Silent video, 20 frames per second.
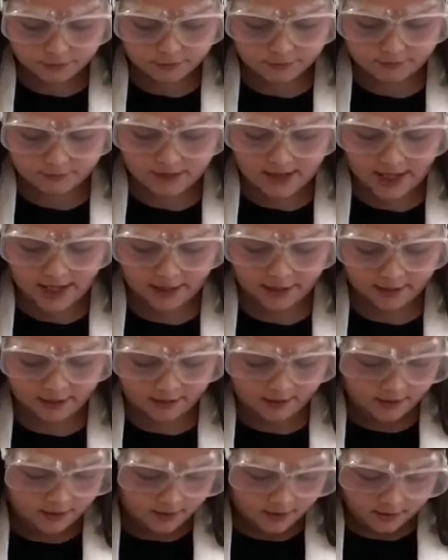my
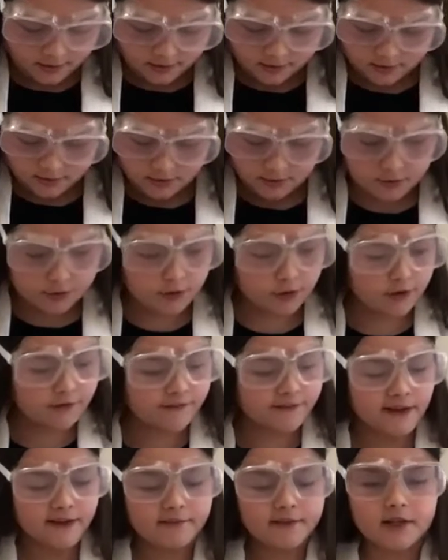2
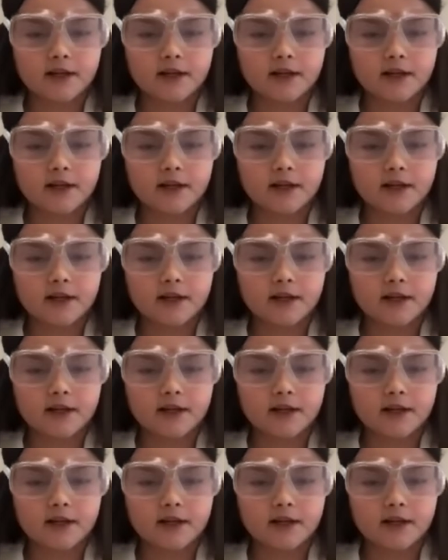favorite